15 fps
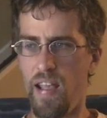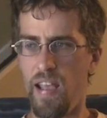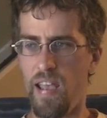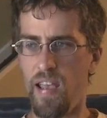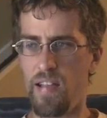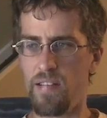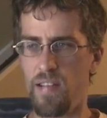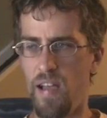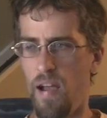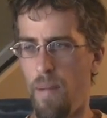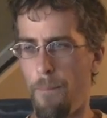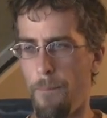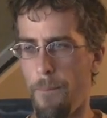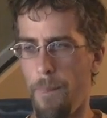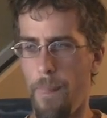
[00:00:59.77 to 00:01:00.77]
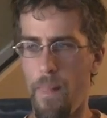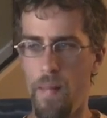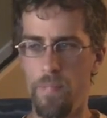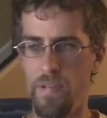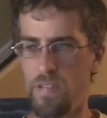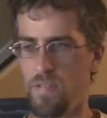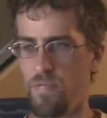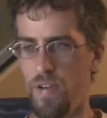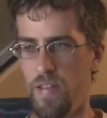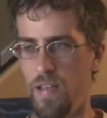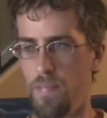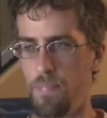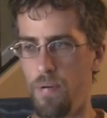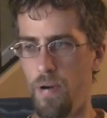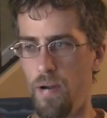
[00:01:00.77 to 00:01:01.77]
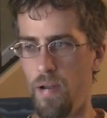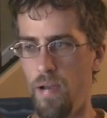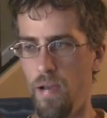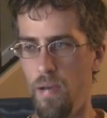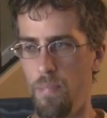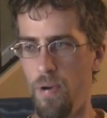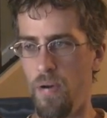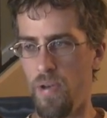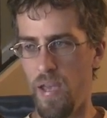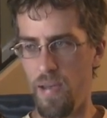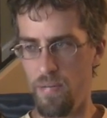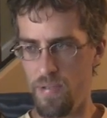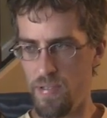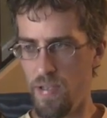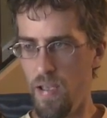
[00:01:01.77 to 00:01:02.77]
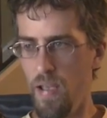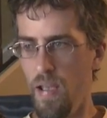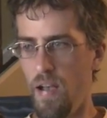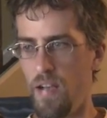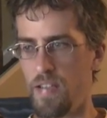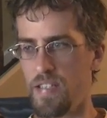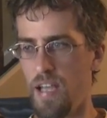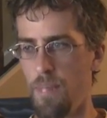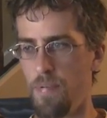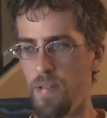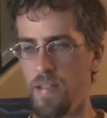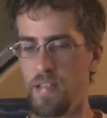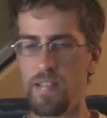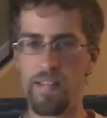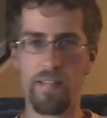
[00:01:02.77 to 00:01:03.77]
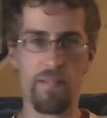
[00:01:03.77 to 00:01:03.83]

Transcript: And um, let me just find that part. Um, okay, it was a sub, and this